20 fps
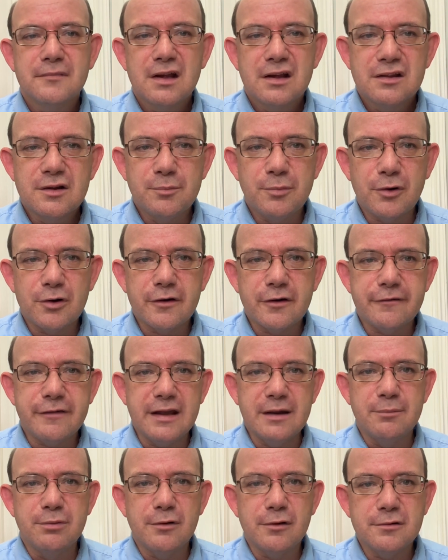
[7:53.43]
the book of
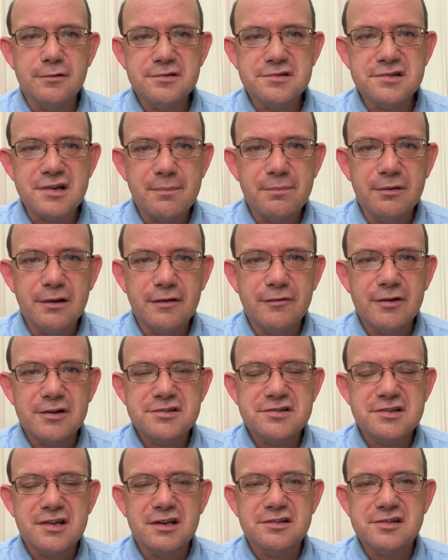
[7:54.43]
hebrews i believe
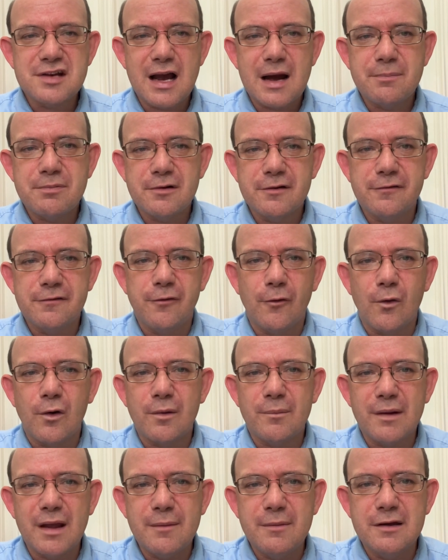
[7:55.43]
it's in chapter 4
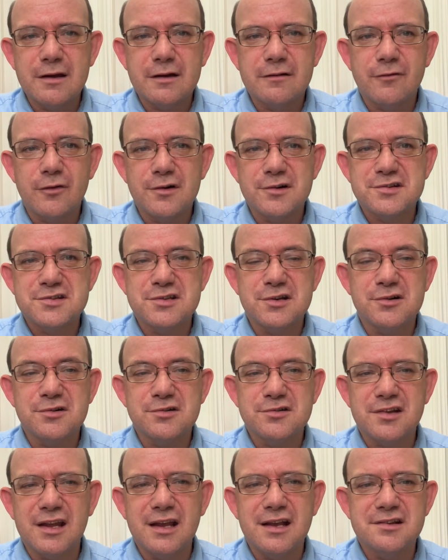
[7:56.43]
maybe in verse
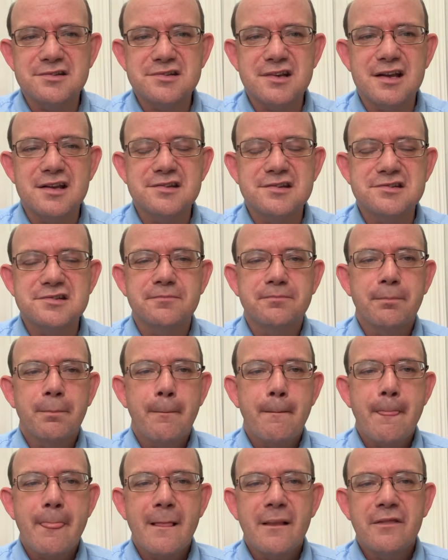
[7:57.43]
13 says
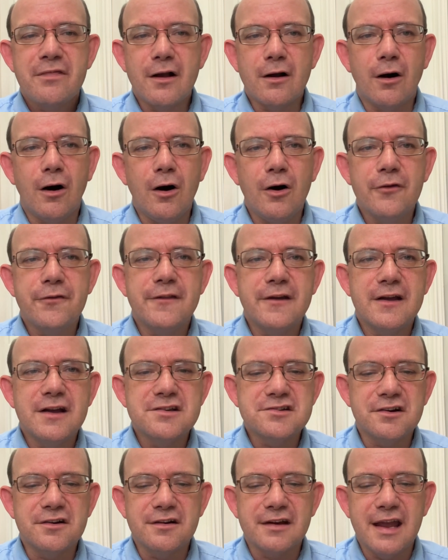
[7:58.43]
that all
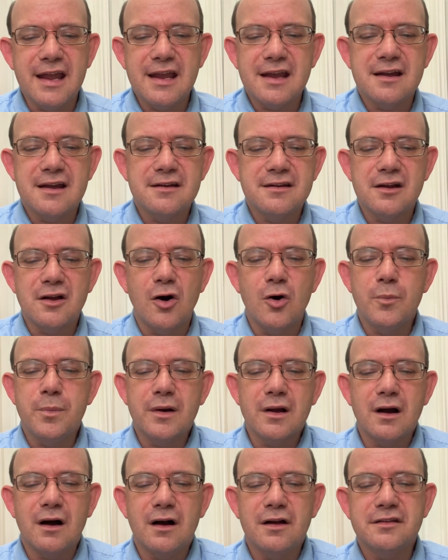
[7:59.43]
things are naked and
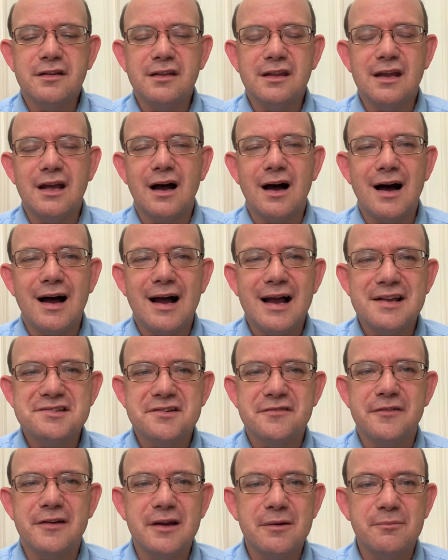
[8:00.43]
open unto the eyes
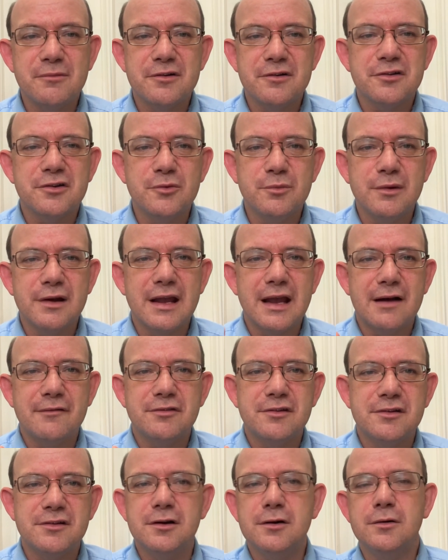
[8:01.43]
of him with whom we have
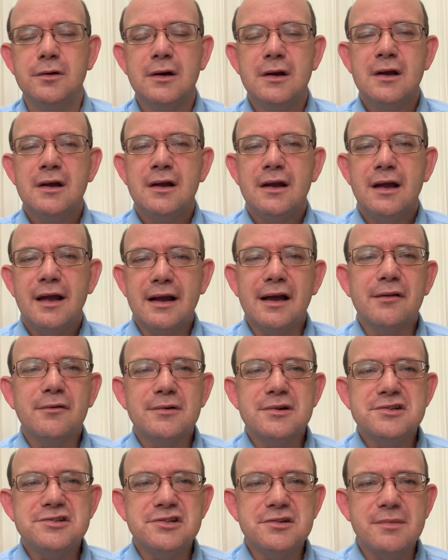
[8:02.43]
to do. In other
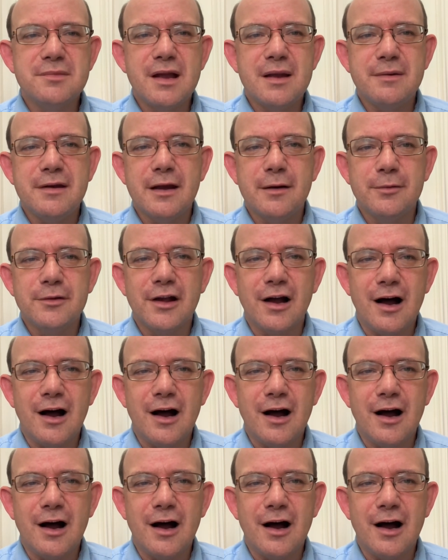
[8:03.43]
words, you may be able to